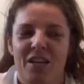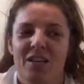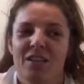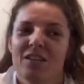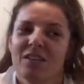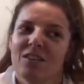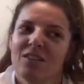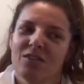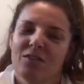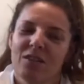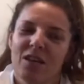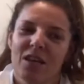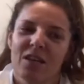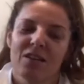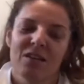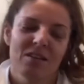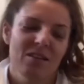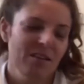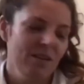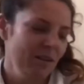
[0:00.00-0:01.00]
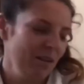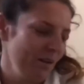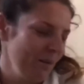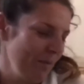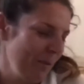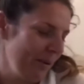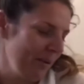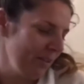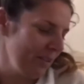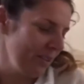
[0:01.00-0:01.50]
and you then are
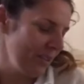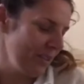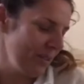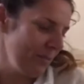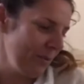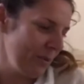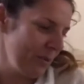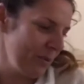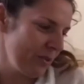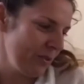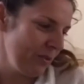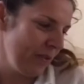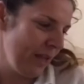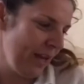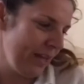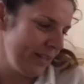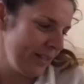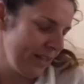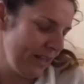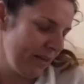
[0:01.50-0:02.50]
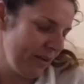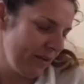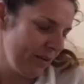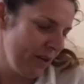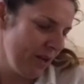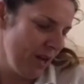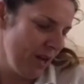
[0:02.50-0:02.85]
apparently supposed to lie down.